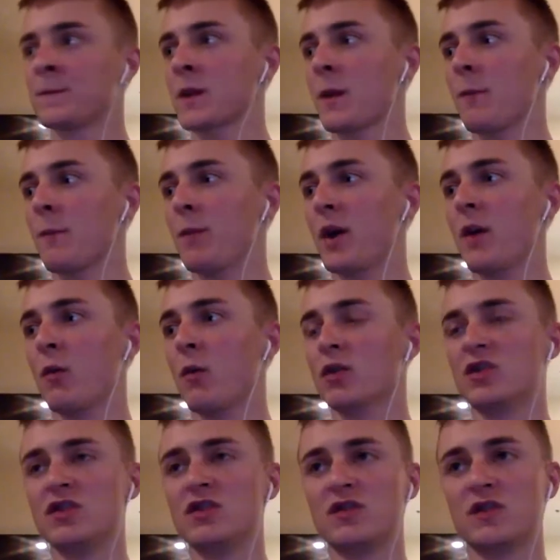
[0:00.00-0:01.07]
But
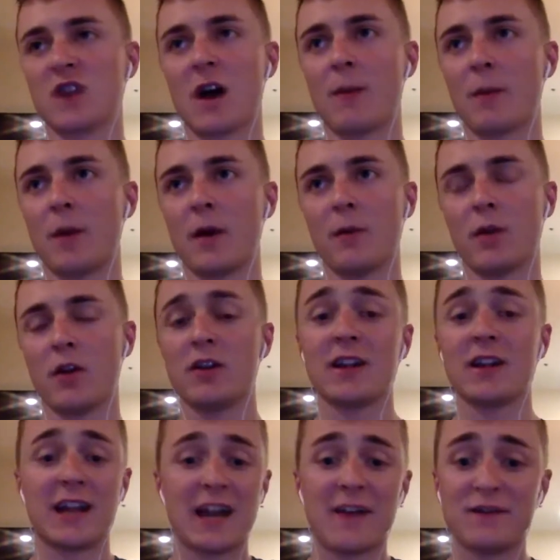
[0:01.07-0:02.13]
once you stop
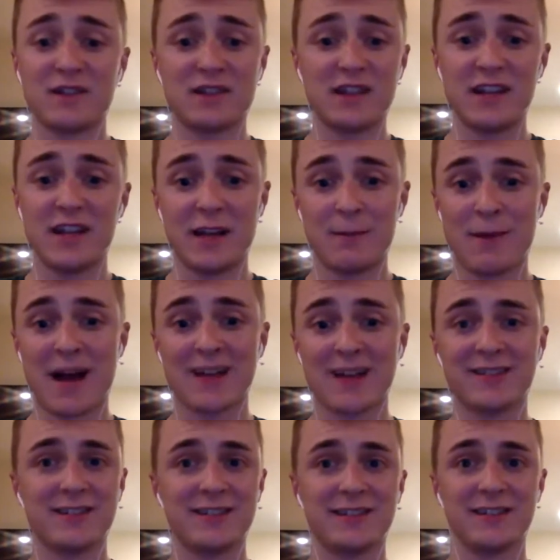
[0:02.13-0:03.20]
uploading, and I've seen it in my
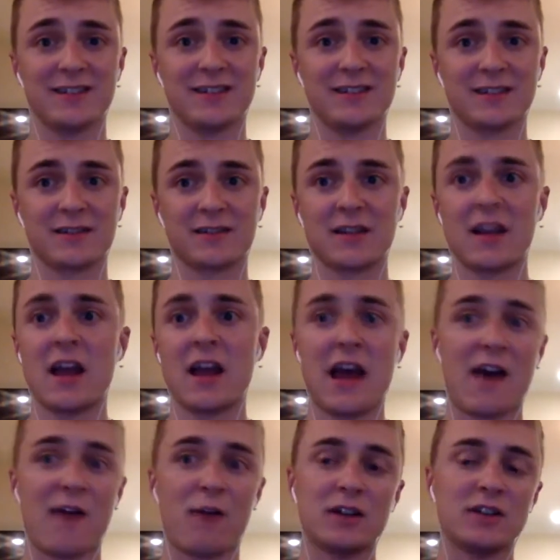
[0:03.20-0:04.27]
statistics,
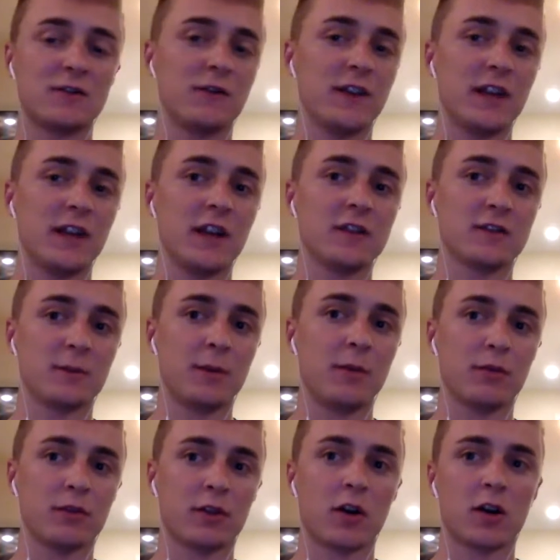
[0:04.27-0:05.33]
I've watched videos of
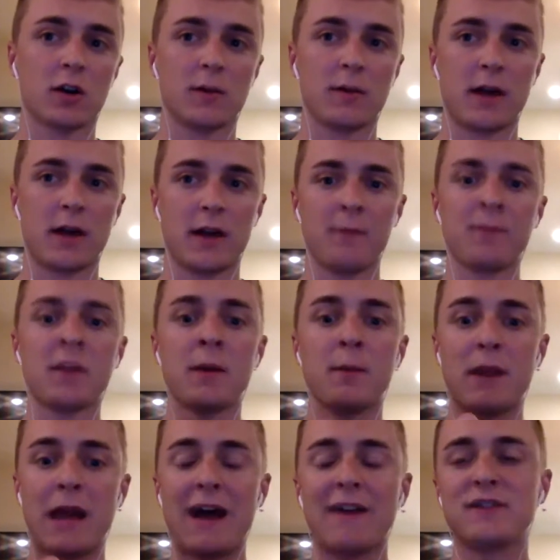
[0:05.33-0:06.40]
people talking about it,
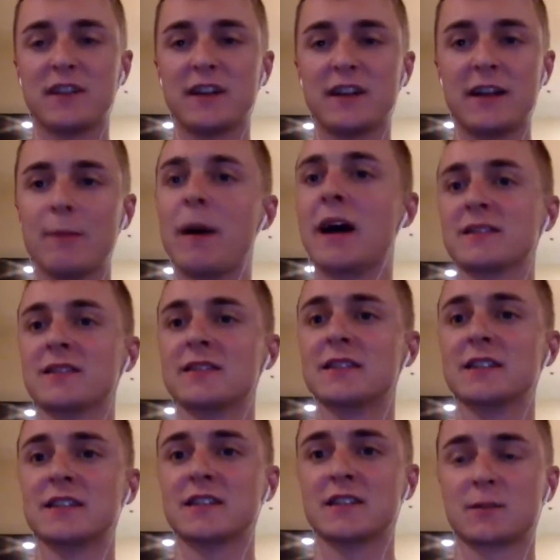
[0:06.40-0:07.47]
but I've seen it in my
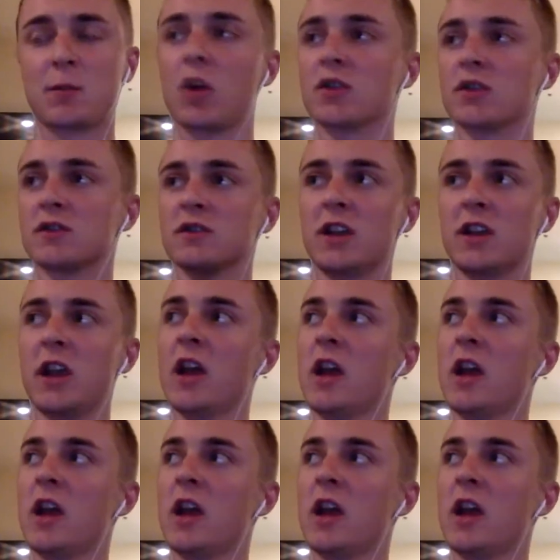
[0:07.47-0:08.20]
statistics personally.